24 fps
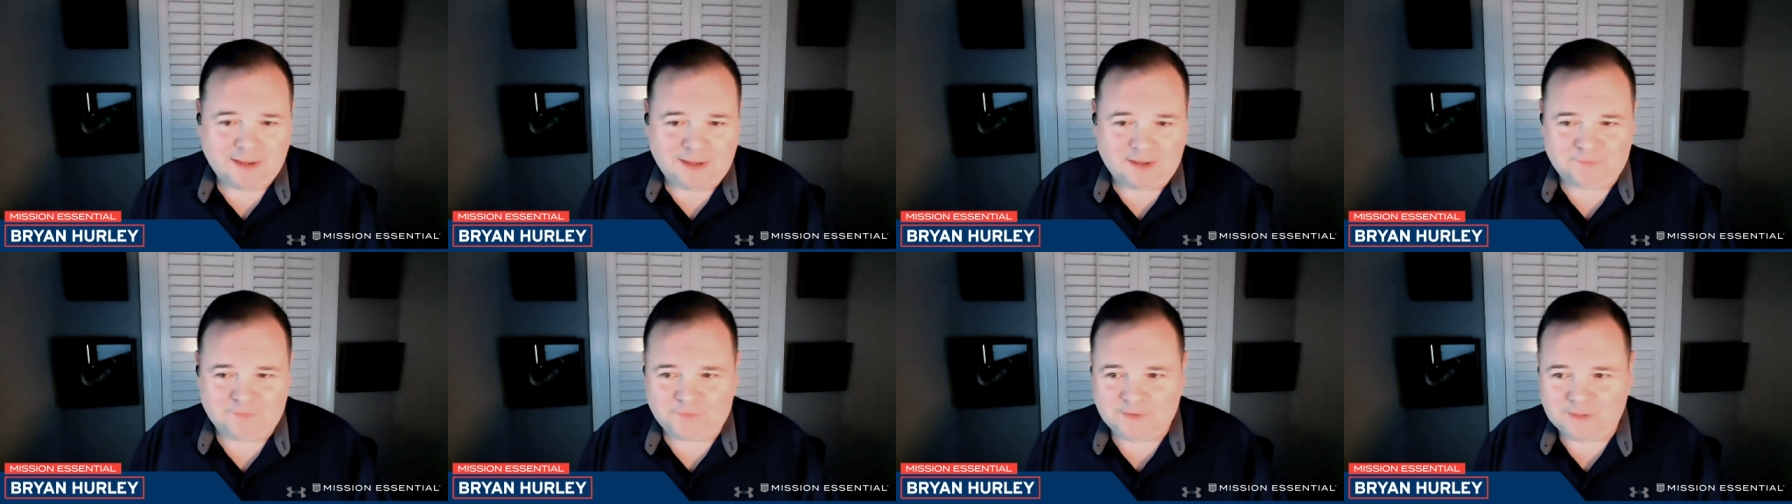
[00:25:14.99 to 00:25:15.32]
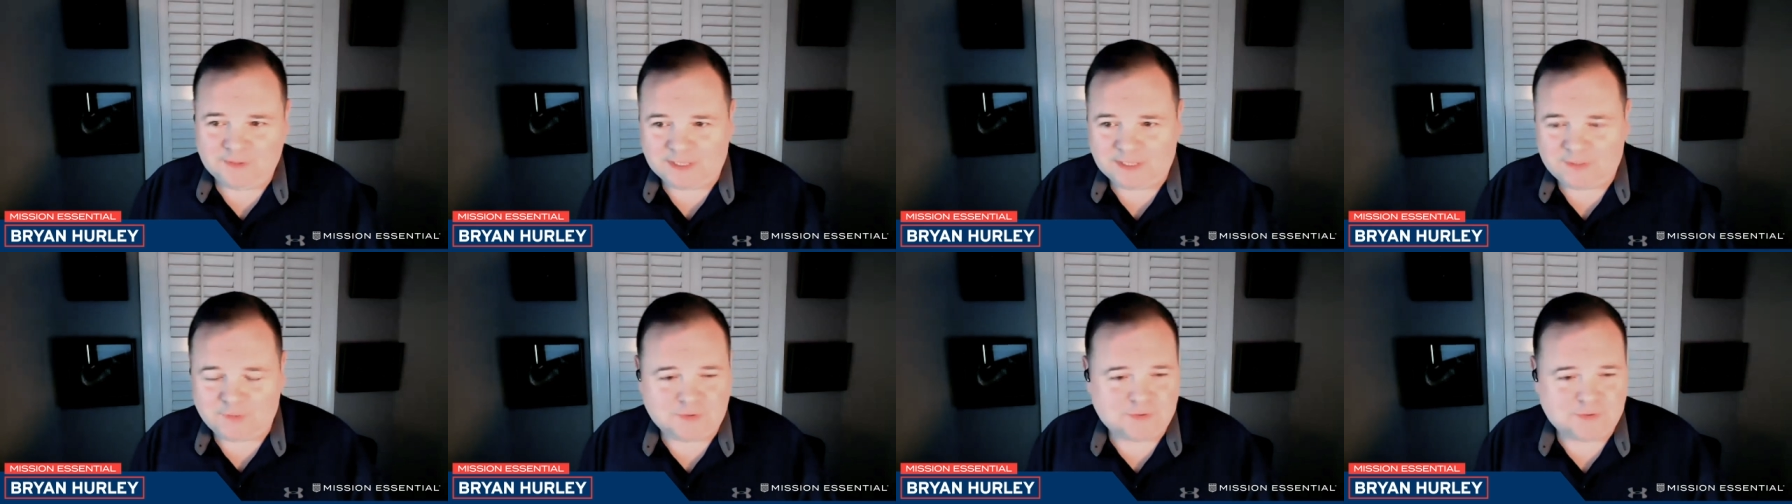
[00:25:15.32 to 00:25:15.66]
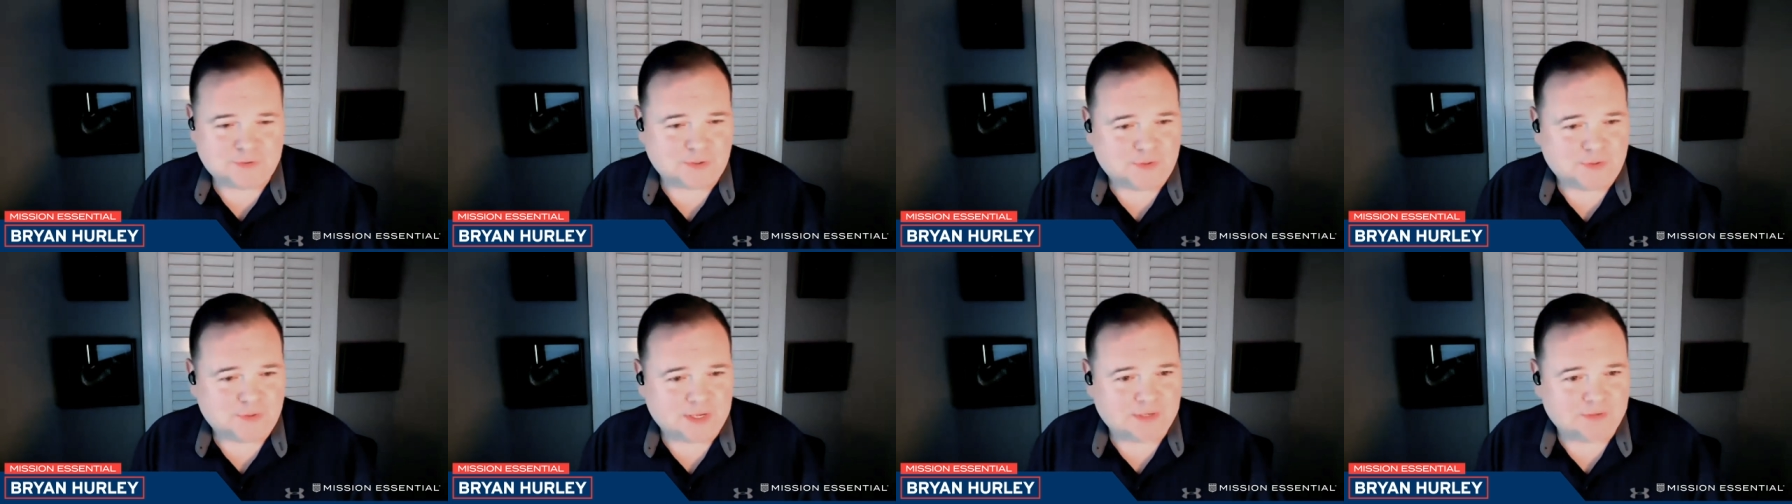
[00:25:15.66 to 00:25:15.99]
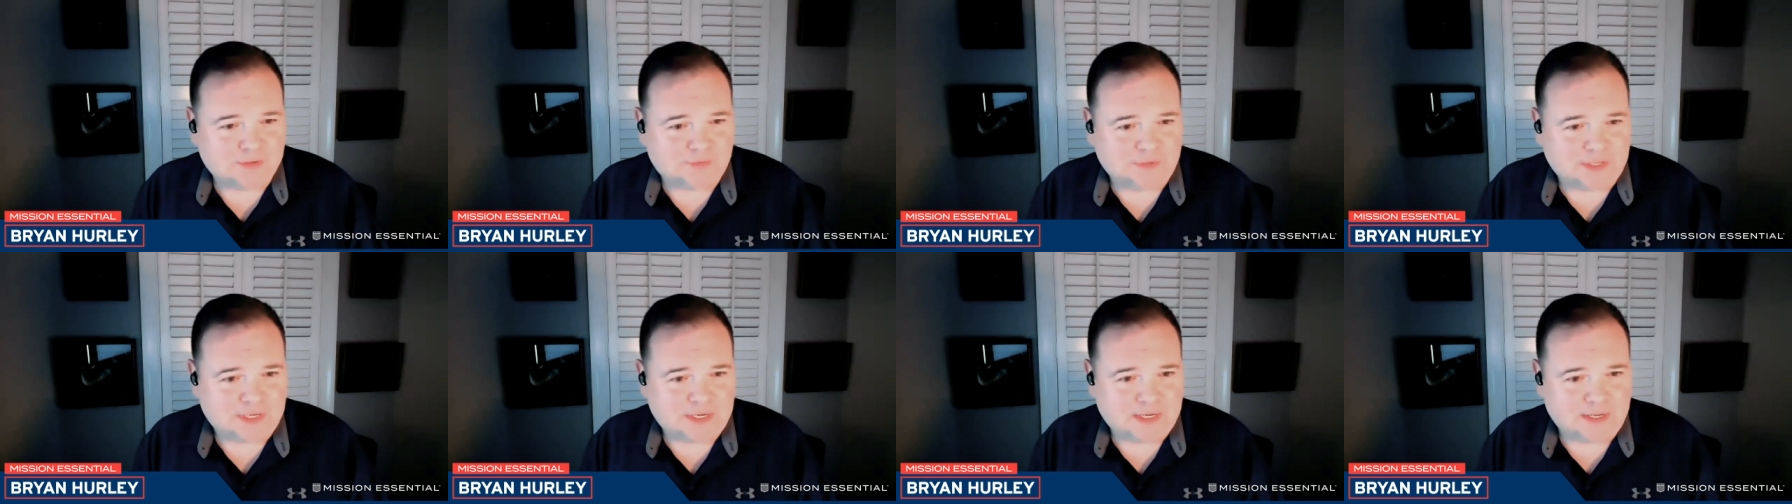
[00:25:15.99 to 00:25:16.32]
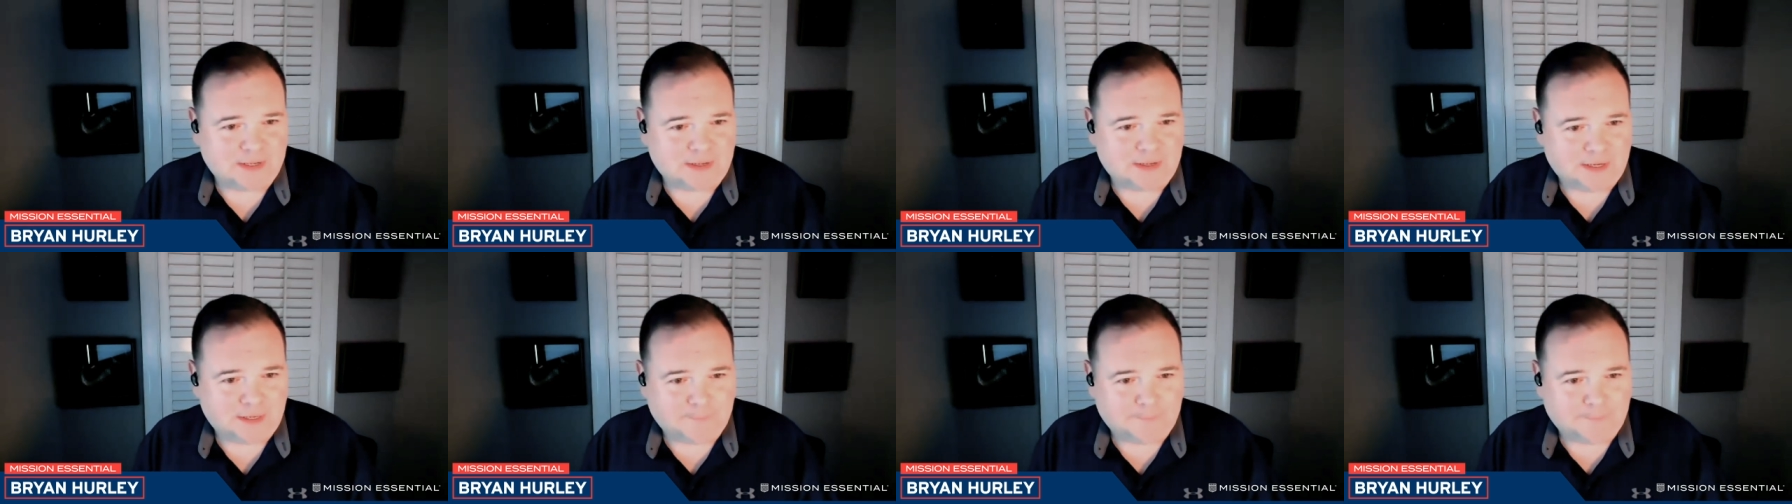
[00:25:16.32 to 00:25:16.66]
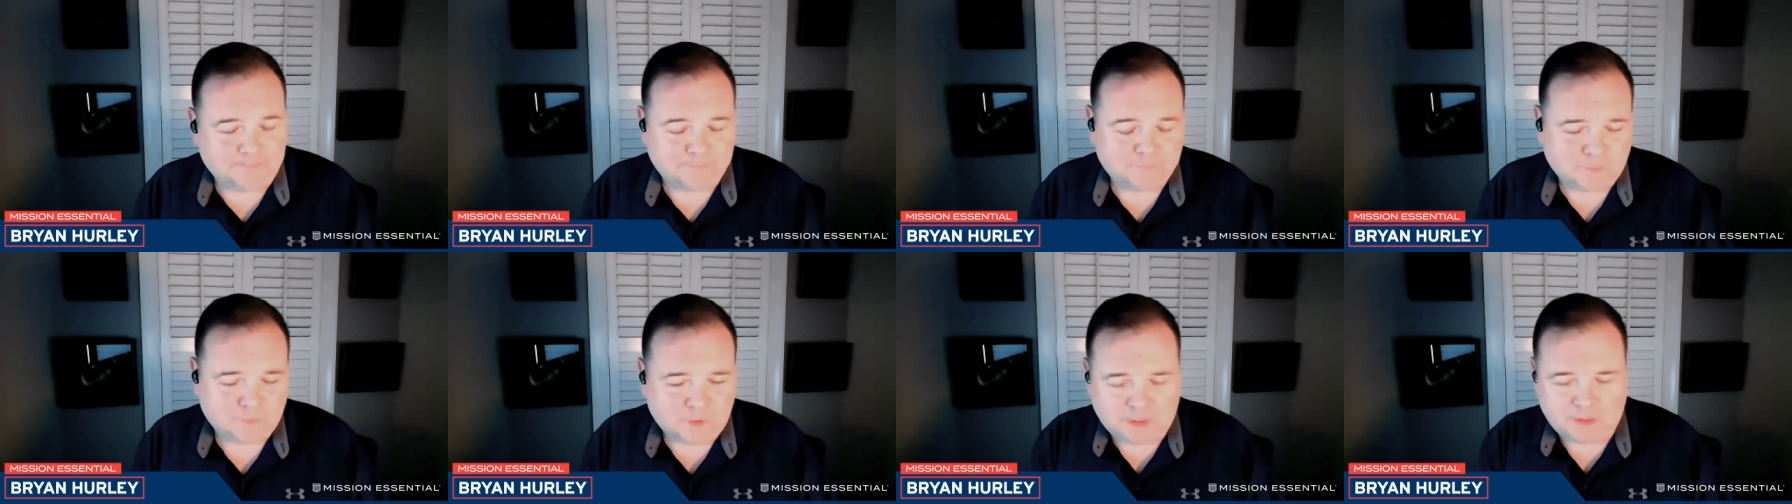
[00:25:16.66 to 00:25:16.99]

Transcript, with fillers: I feel like these are things that um,